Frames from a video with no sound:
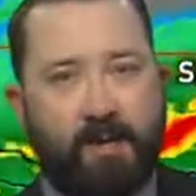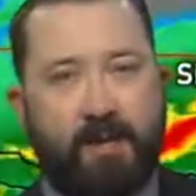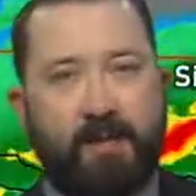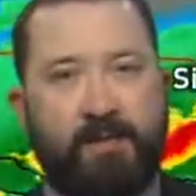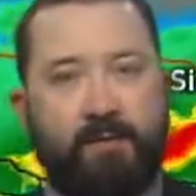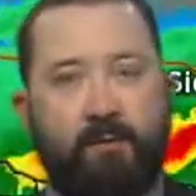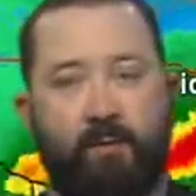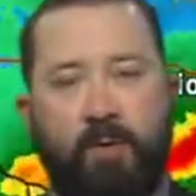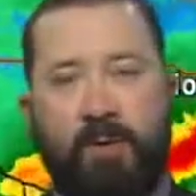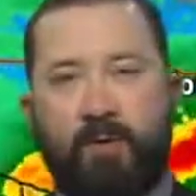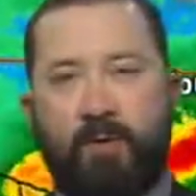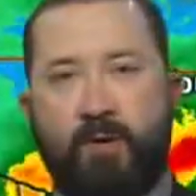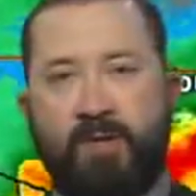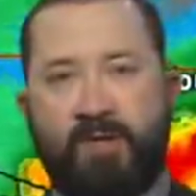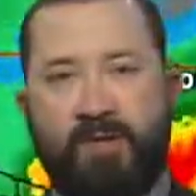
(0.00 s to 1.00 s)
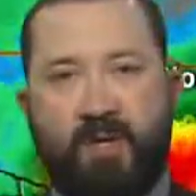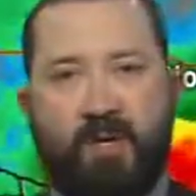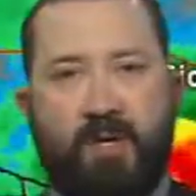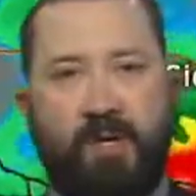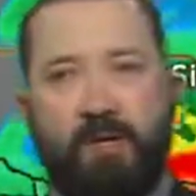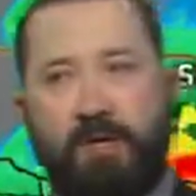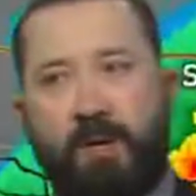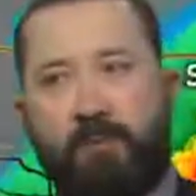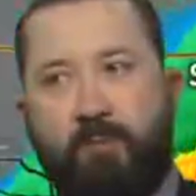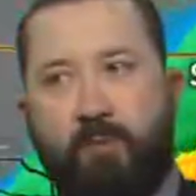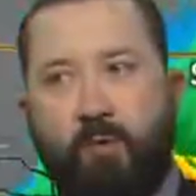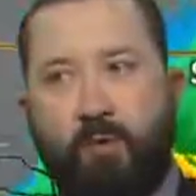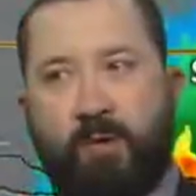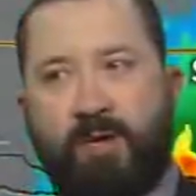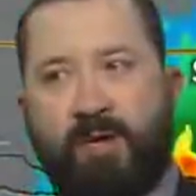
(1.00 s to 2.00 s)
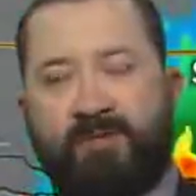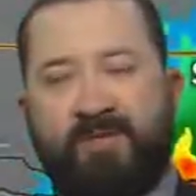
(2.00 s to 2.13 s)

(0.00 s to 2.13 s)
So we are going to be talking about more kind of